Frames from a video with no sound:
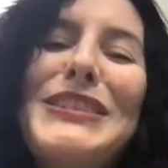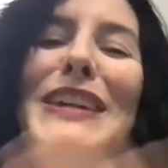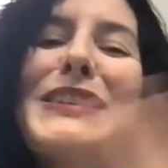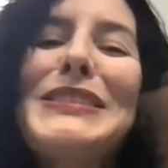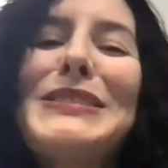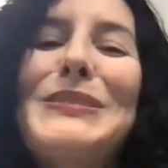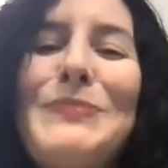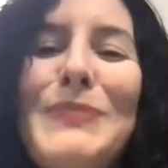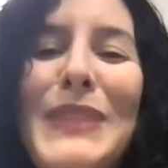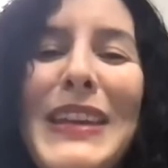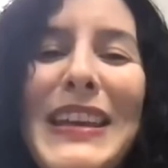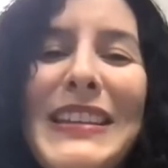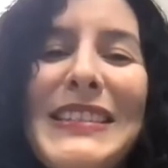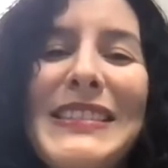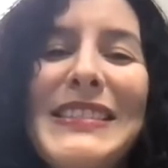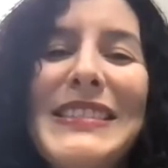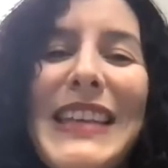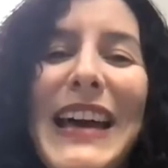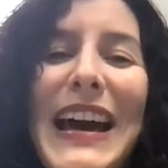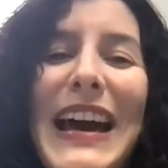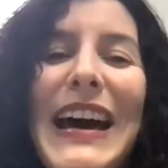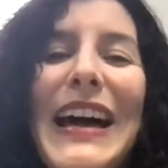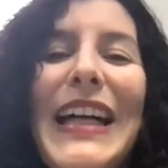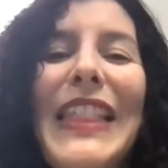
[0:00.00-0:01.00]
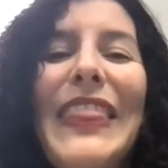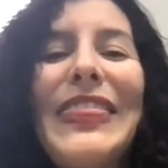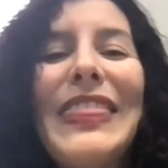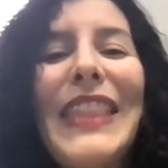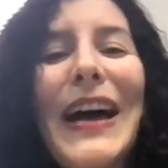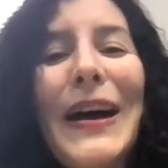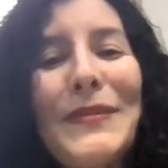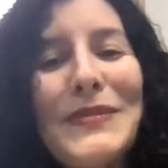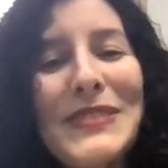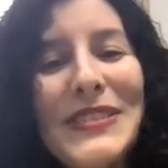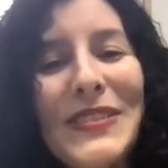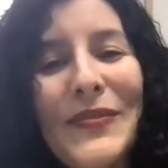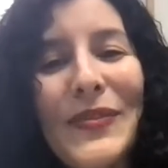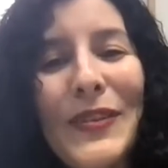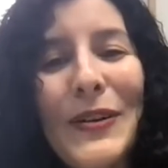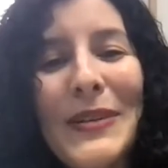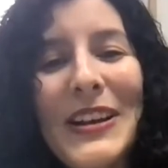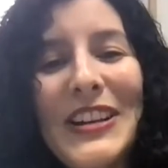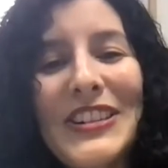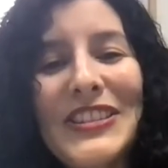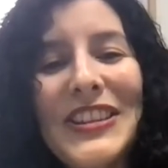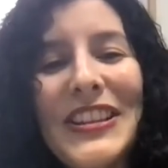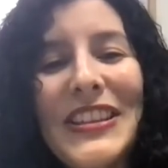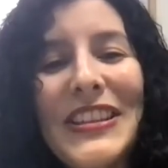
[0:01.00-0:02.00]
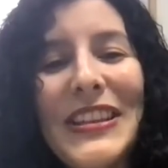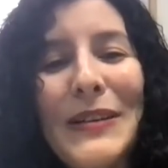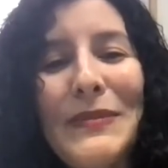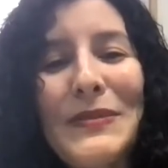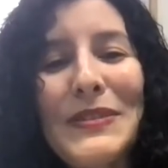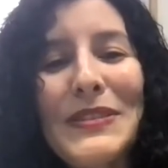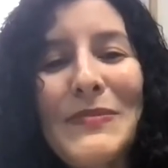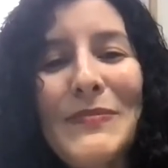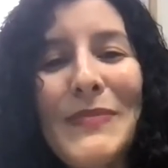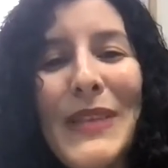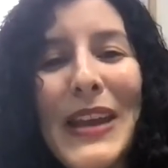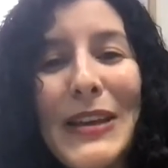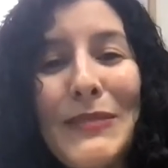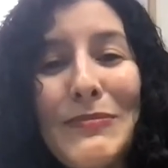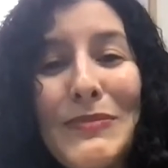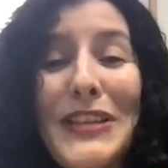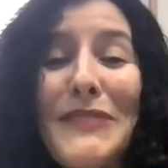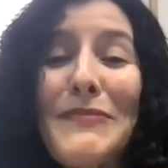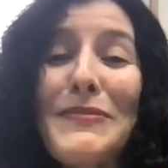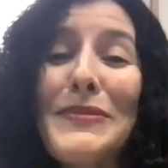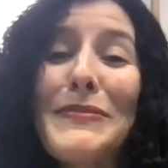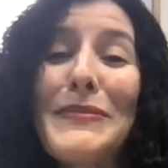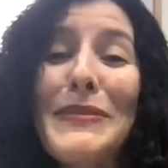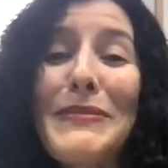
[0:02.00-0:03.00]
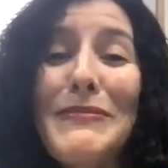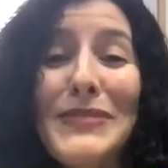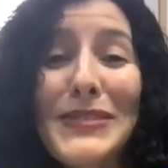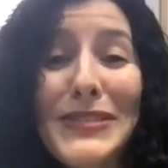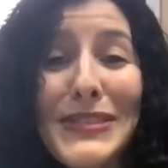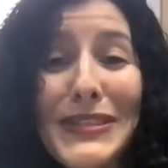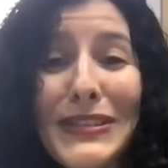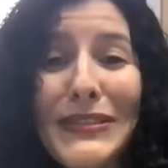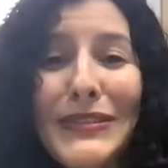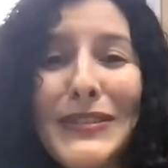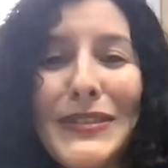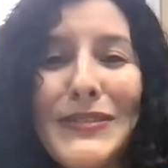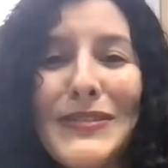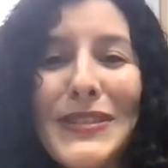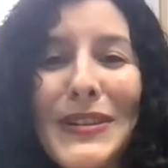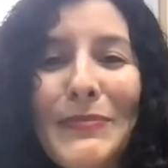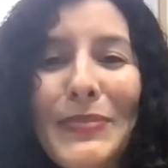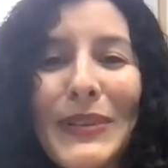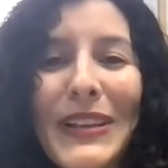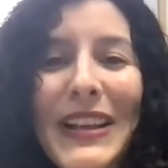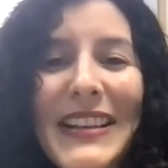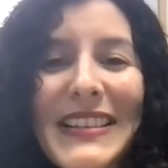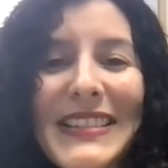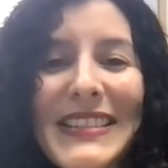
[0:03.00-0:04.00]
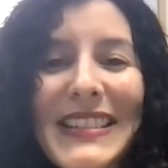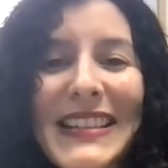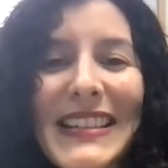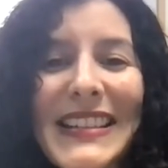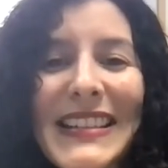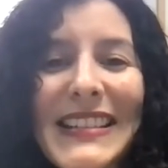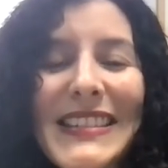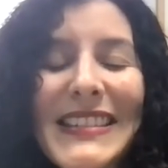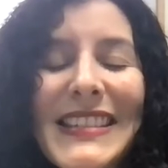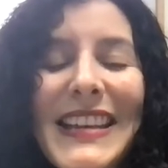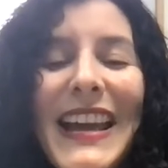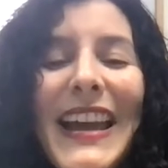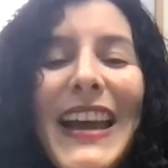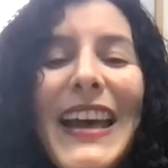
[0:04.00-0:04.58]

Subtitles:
just means that was information that was made whenever we were still using Plazas.